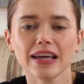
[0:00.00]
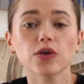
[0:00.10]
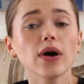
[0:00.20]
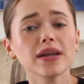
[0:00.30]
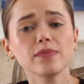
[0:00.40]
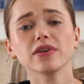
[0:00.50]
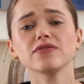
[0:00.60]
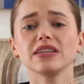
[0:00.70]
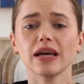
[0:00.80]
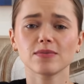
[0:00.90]
get quite a bit
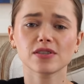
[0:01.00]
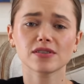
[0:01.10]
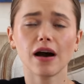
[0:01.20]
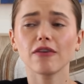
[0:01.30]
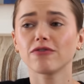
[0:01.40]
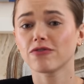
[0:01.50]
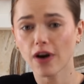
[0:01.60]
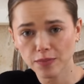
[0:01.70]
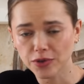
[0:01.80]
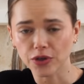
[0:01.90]
of D Ms
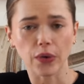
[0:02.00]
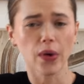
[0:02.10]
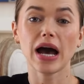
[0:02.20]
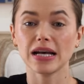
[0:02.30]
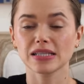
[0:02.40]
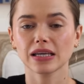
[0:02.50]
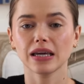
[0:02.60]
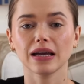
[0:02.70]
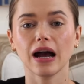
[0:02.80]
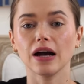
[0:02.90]
from you
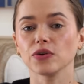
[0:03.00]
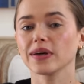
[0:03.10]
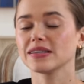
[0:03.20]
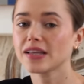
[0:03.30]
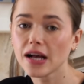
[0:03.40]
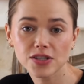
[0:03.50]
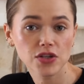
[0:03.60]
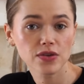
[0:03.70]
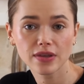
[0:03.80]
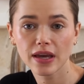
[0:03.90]
asking how you can style
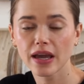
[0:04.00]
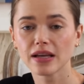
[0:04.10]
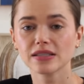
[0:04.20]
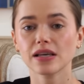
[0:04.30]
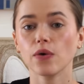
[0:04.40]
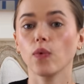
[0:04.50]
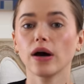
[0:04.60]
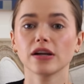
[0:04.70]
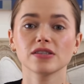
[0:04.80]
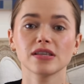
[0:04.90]
certain things,
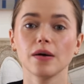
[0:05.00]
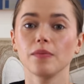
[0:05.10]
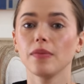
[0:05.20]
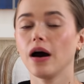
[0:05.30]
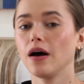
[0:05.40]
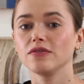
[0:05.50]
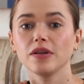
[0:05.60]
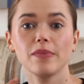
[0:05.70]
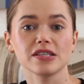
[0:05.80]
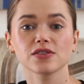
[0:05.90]
what are some of
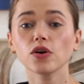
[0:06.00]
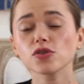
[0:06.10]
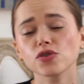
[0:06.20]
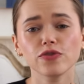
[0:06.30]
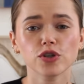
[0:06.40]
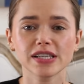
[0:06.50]
the best go-to for